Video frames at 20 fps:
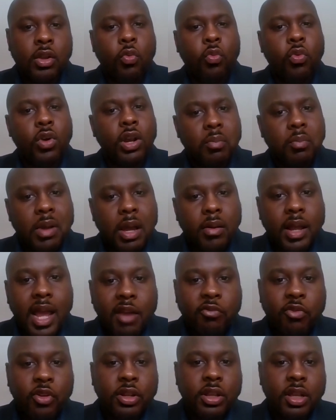What about
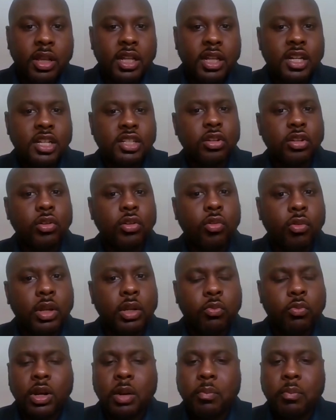Africa in its
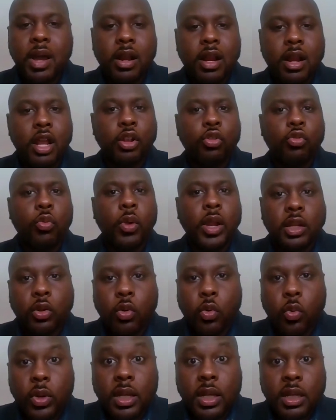glory? What about our great
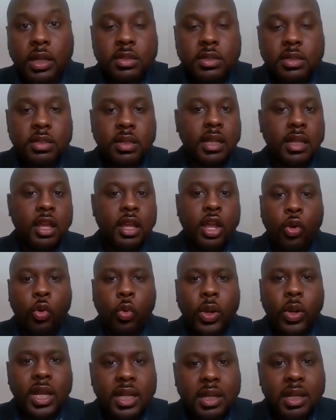queens like
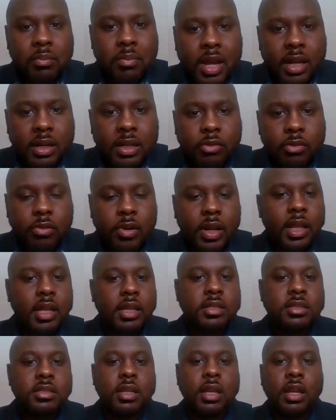Queen Imani
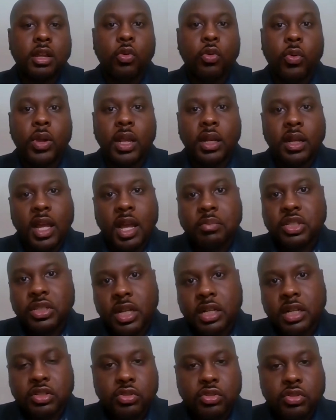Reyes, Queen
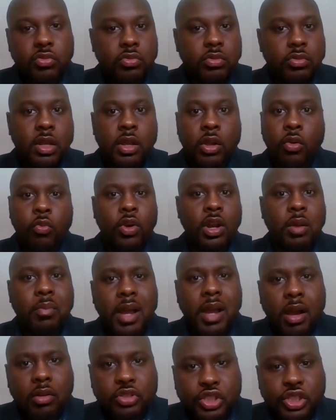Hatshepsut? What
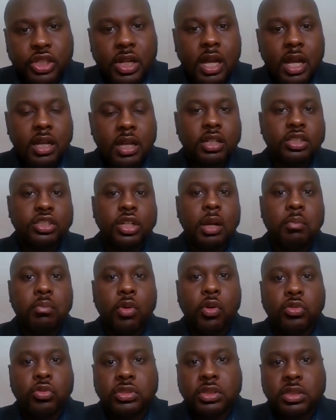about Shaka,
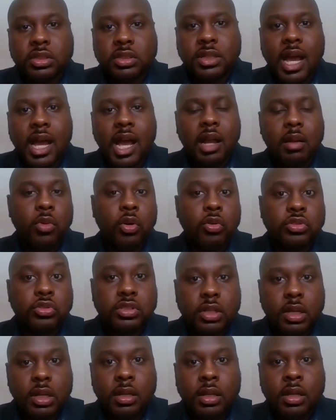Tutmosis,
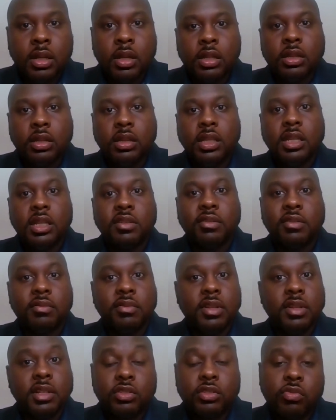Akmosa, these
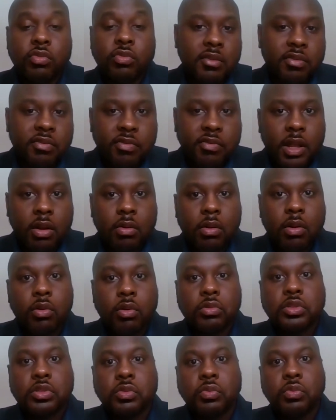great
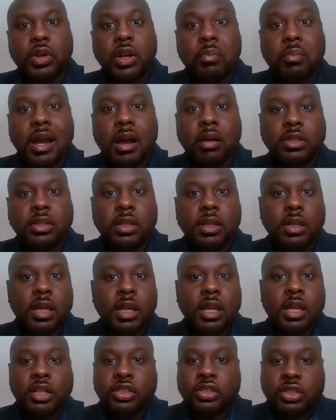pharaohs? What about the
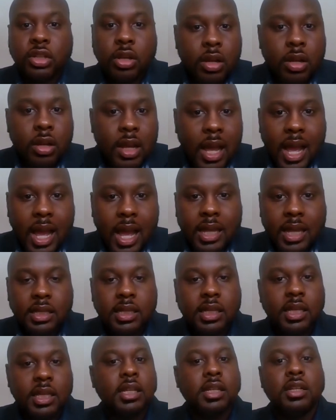Songhai
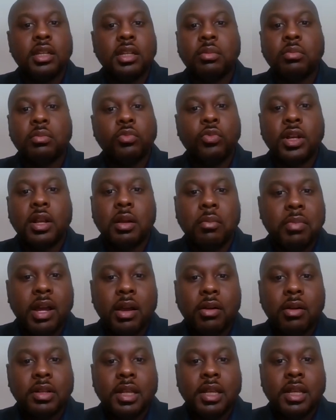kingdom? What
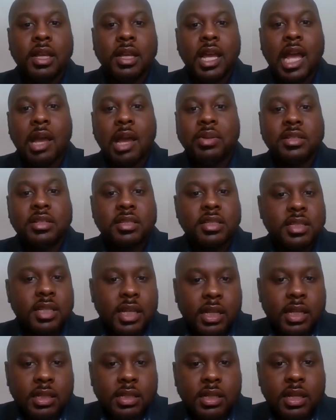about
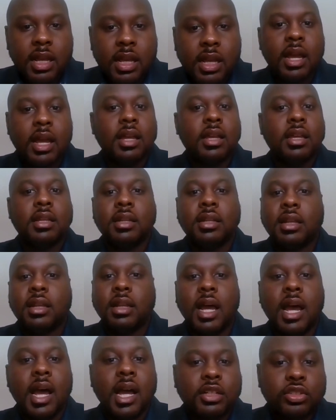Abyssinia and
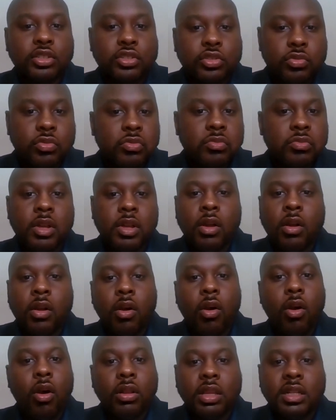Aksum?
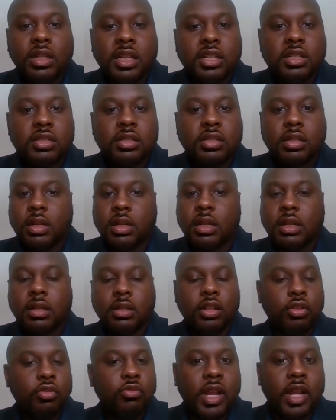All of these,
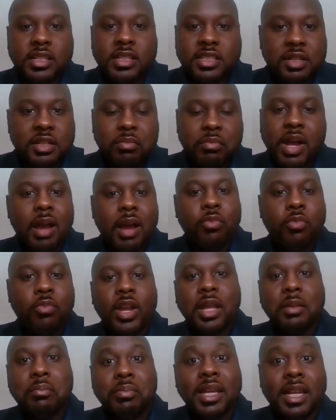the great
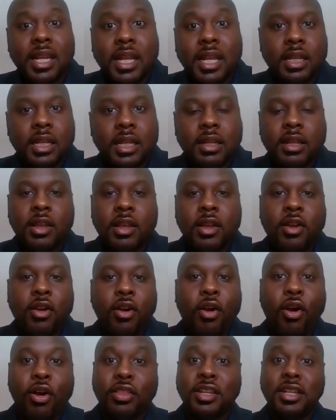Zimbabwe, Benin,
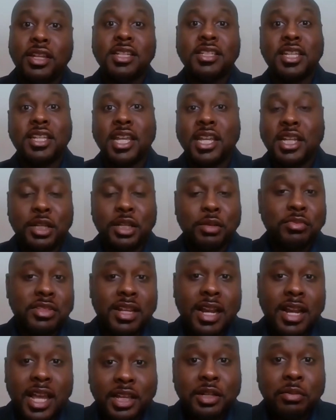all of these kingdoms
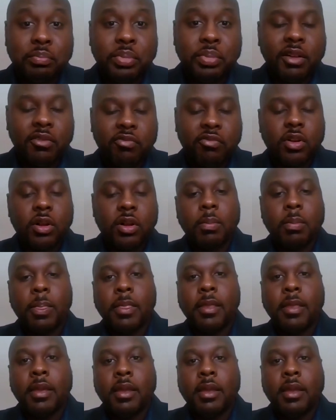that I could pick from.